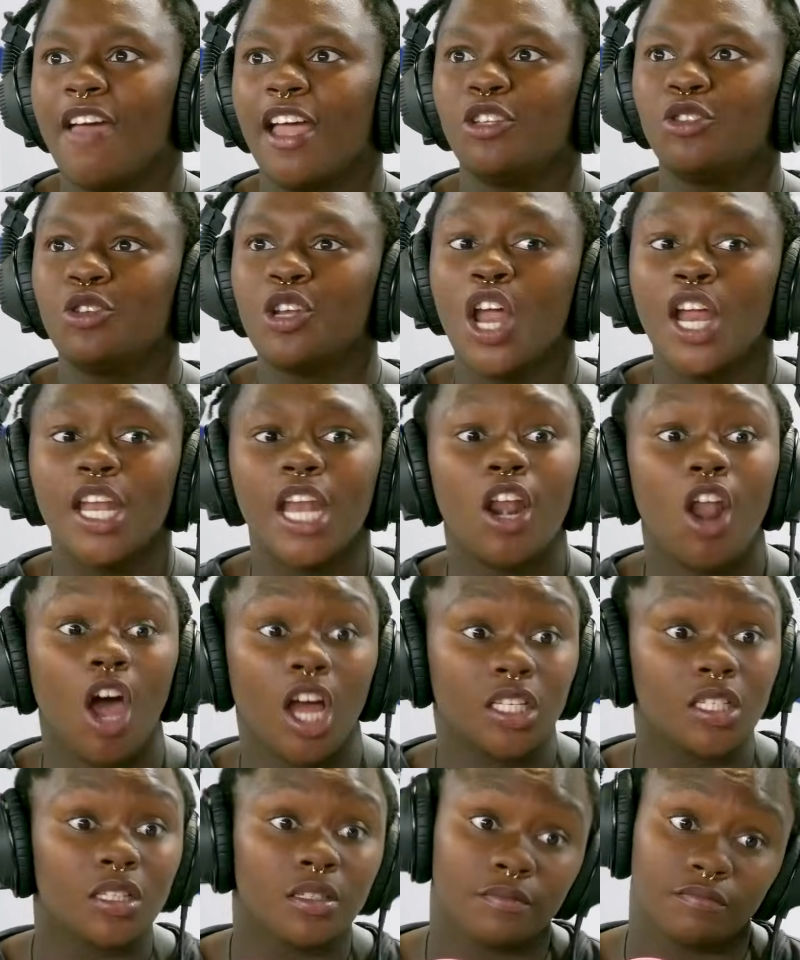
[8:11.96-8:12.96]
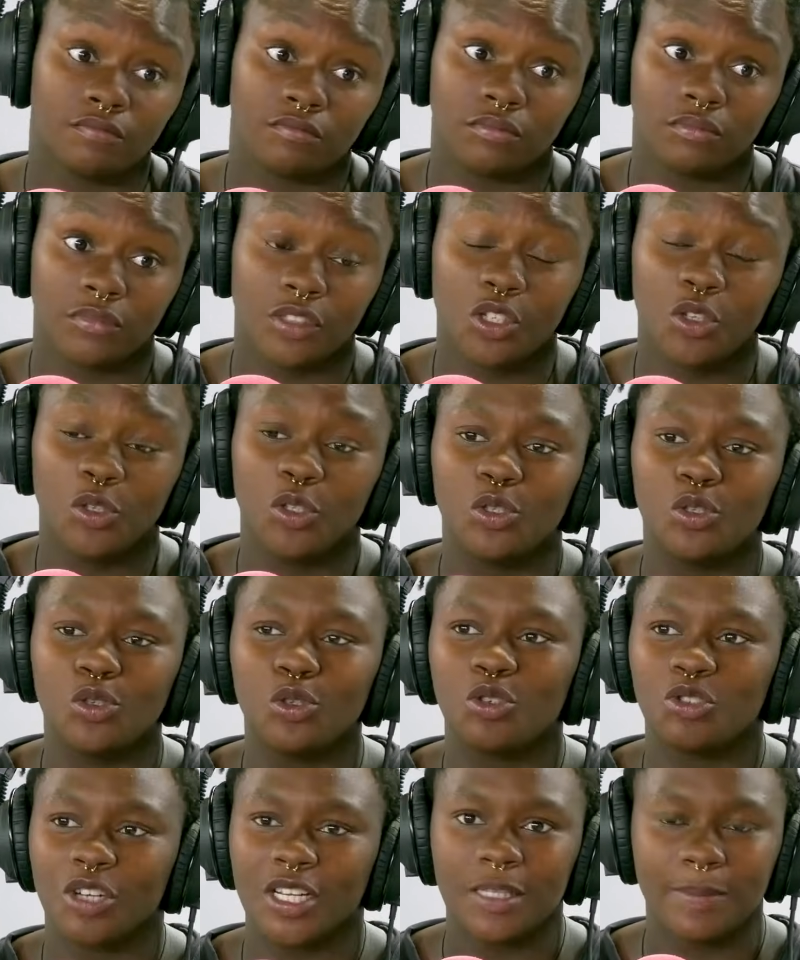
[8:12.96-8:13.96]
I've had to learn a lot
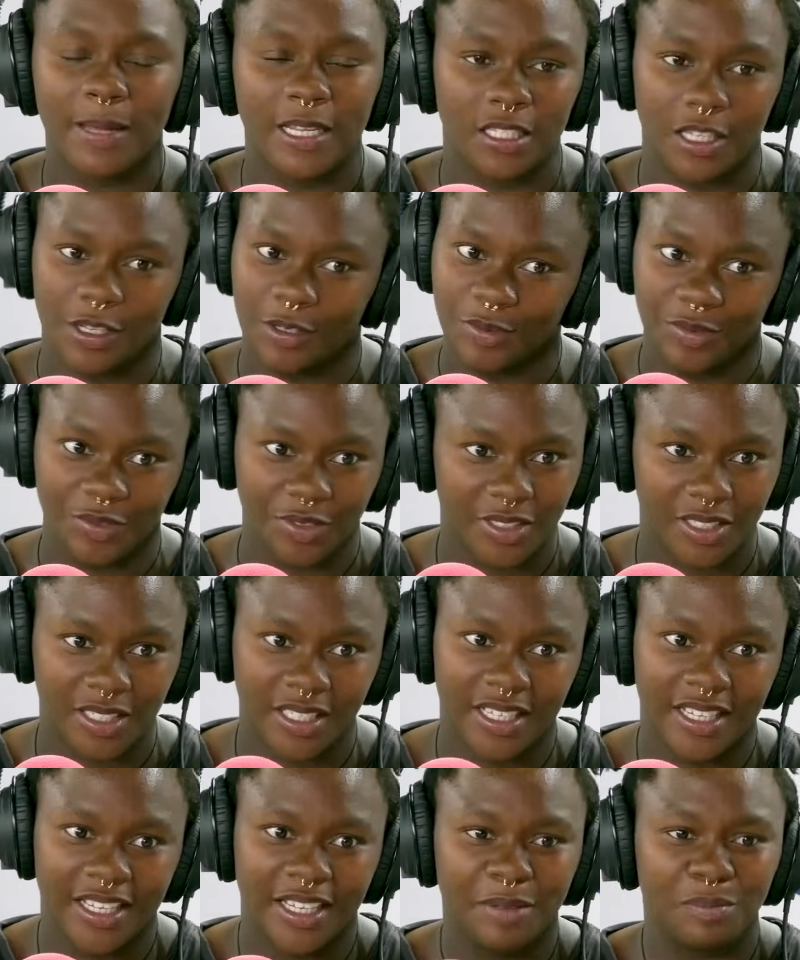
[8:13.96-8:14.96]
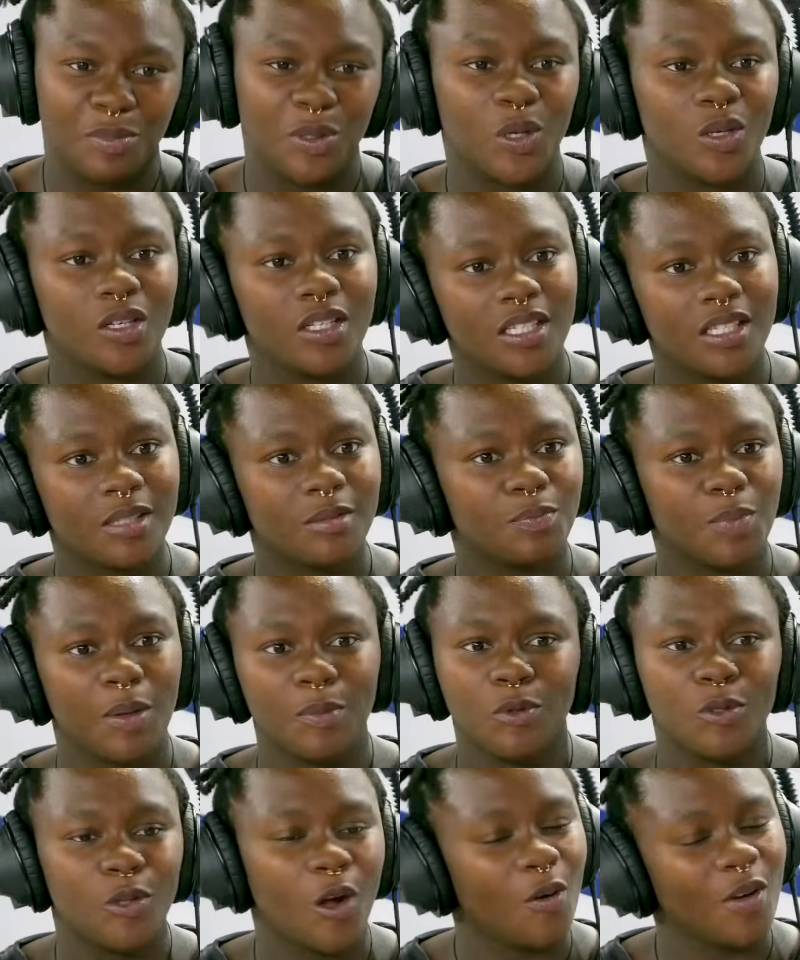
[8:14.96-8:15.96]
to trust myself because
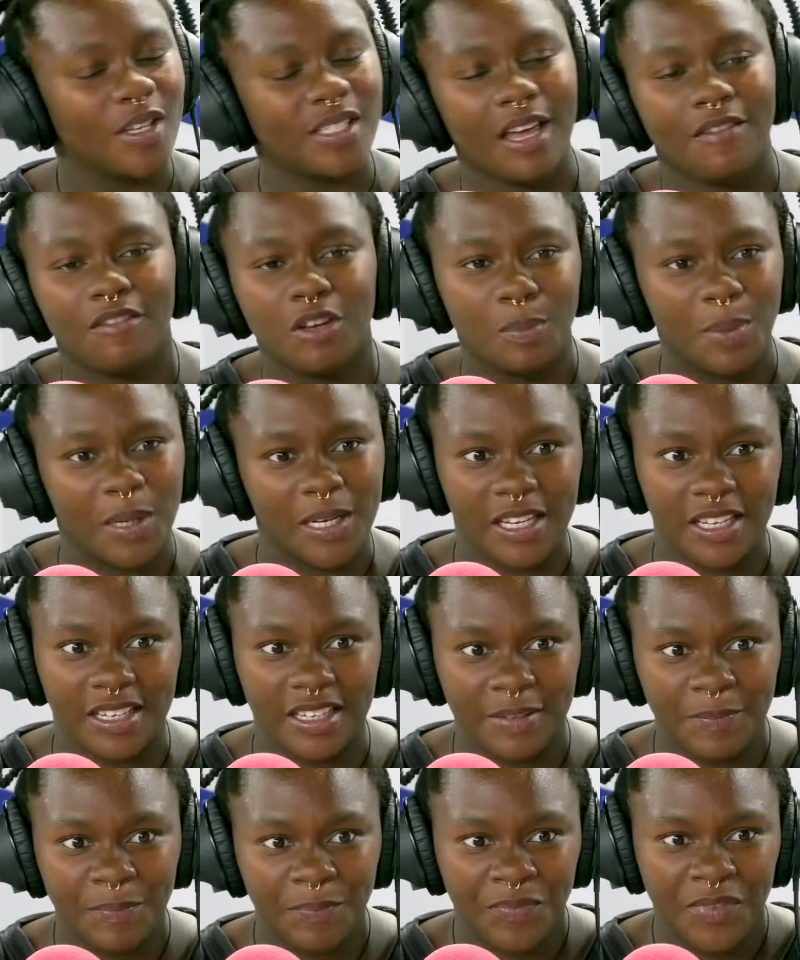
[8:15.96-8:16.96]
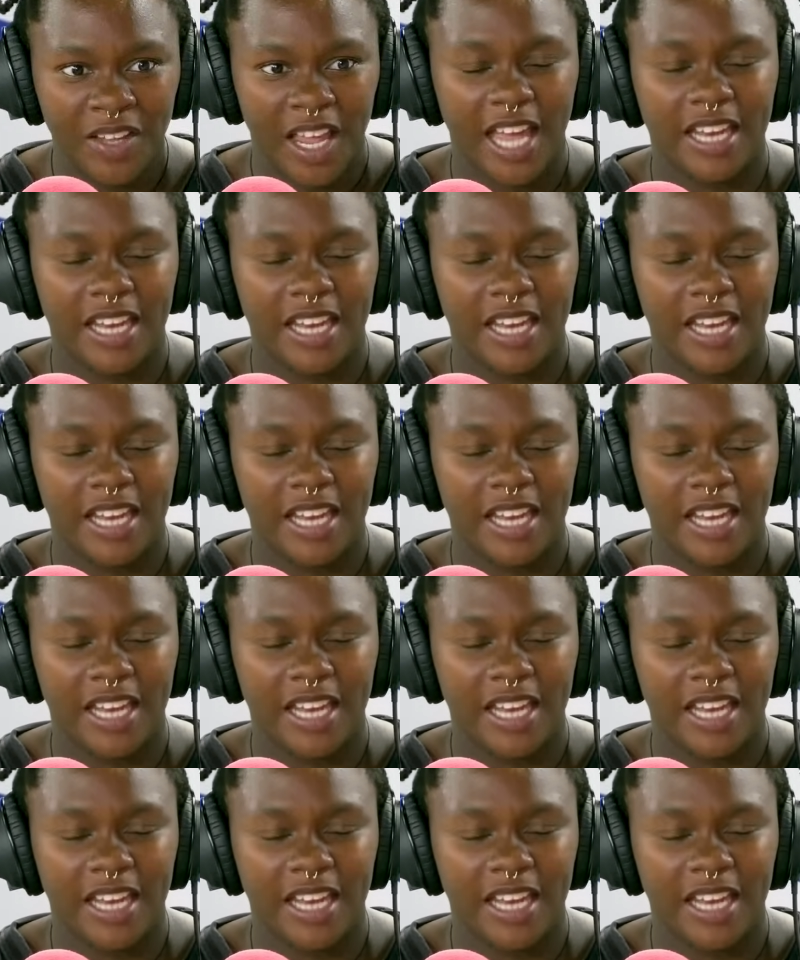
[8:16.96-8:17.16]
people always have an opinion.